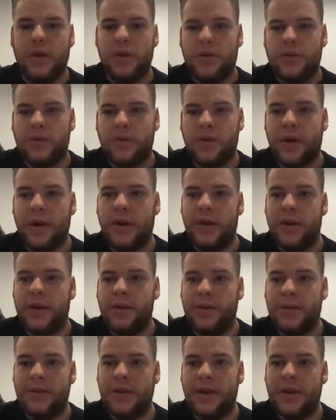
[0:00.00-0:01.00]
Mm. So I
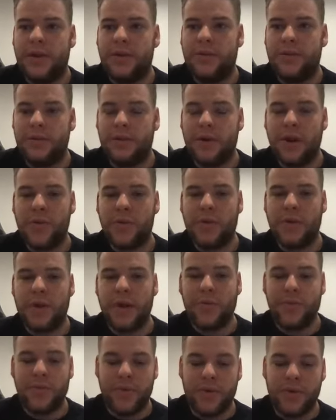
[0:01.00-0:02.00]
decided to talk with
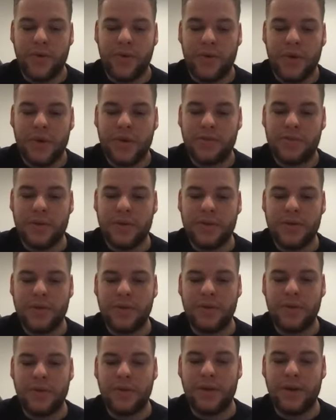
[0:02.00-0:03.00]
them during
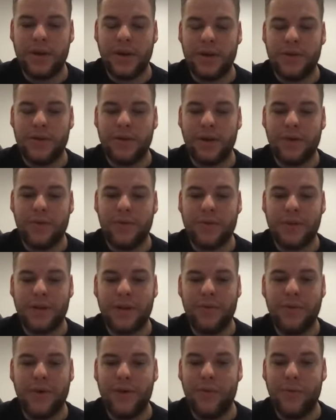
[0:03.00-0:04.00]
Christmas, and I thought it was
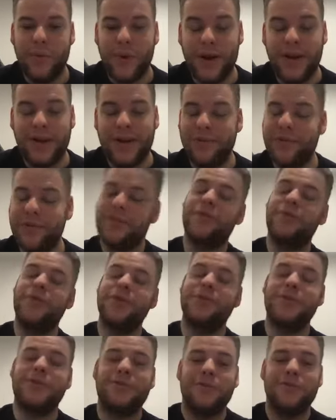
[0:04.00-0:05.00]
going to be a really difficult
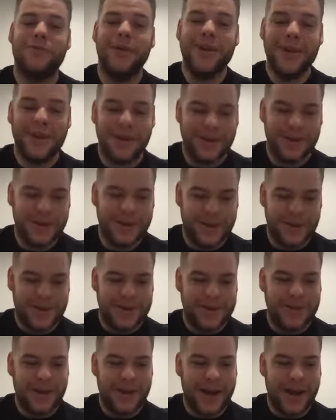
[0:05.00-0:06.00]
Christmas for me.
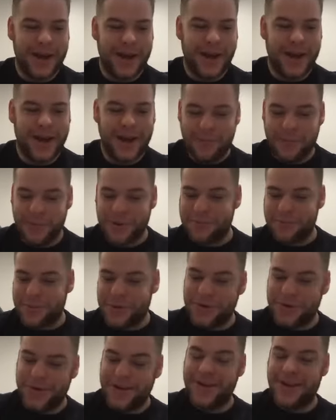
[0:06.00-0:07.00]
So I kind of
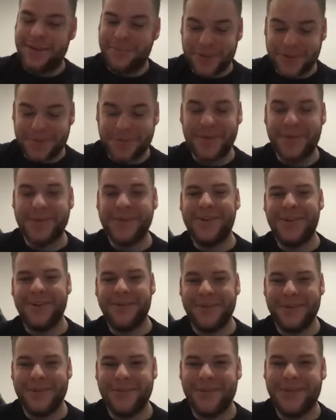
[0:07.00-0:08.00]
postponed it and postponed it
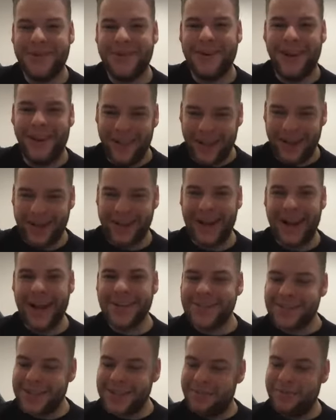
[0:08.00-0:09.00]
and postponed it. And like the
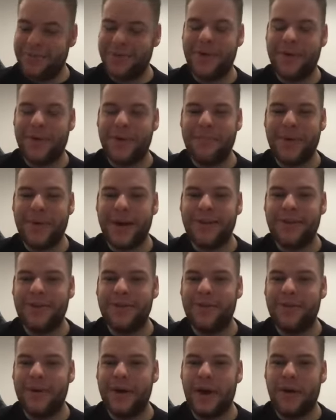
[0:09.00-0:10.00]
last day before I went back
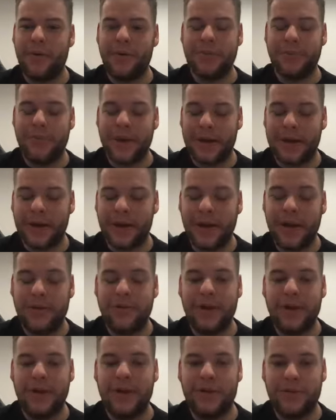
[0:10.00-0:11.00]
to, I was back then
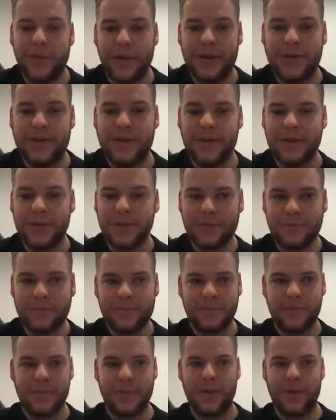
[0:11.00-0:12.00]
living at the training center.
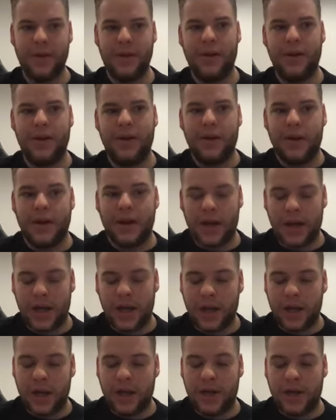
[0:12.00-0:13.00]

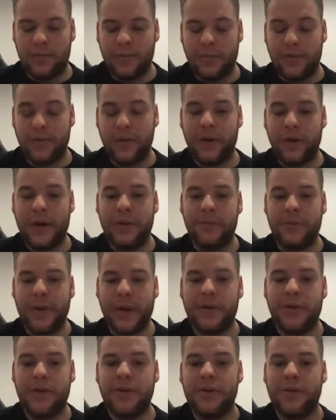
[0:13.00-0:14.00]
Yeah. Before I went
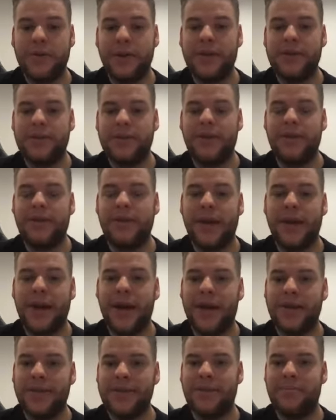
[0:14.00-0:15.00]
back to the training center, I
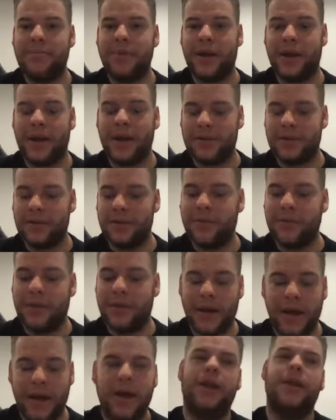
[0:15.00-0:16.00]
asked them, like I told them,
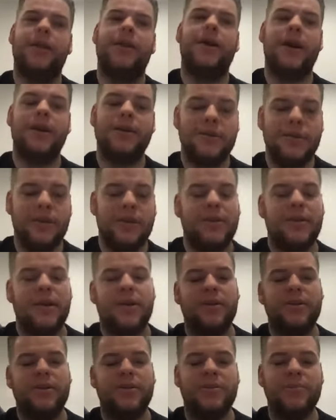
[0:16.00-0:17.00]
like, I guys need to
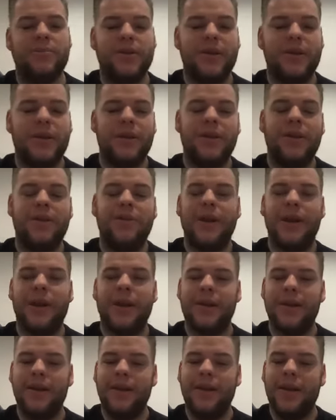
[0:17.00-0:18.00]
tell you something. And they were
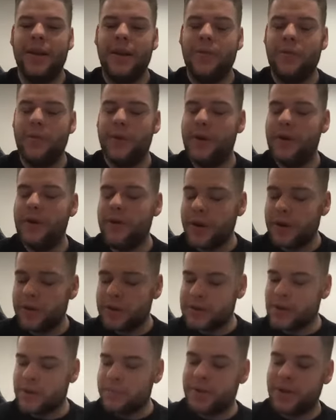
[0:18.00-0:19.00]
like, we knew there
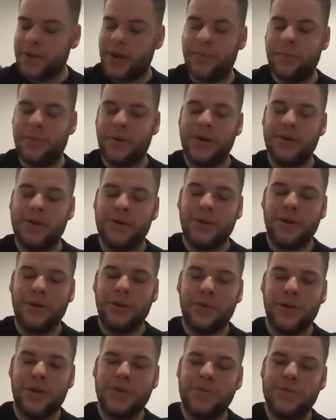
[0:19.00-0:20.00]
was something up because the
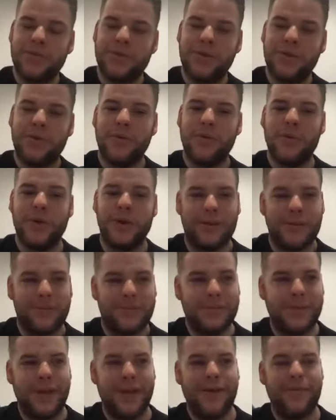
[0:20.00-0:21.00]
whole Christmas year were weird.
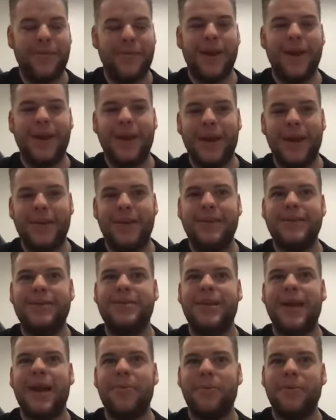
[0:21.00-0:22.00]
And I'm like, yeah, this
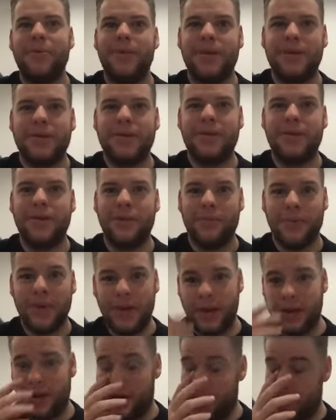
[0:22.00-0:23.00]
has happened. This is going to
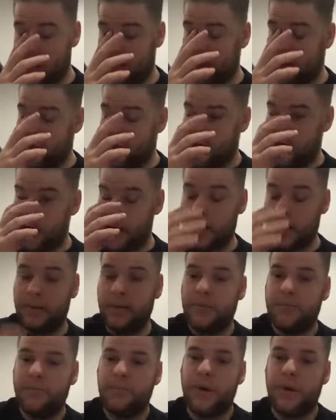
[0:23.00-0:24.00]
be.
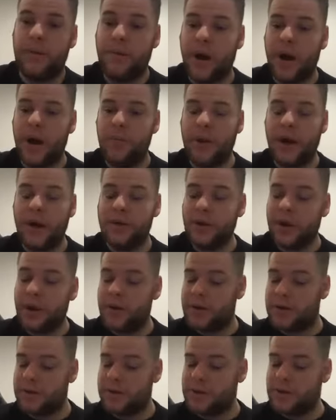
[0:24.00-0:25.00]
And my mom, I thought
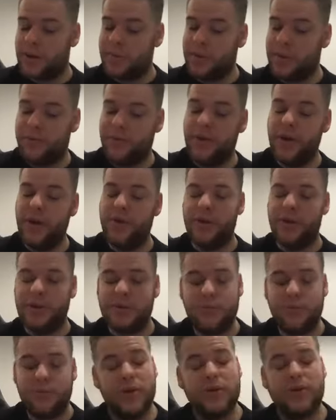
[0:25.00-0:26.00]
she was going to be
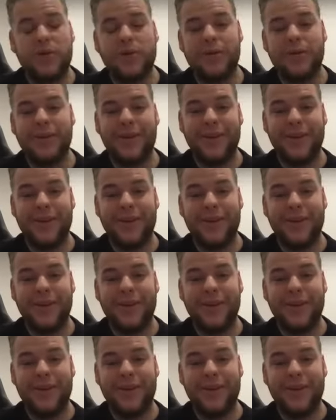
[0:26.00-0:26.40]
furious because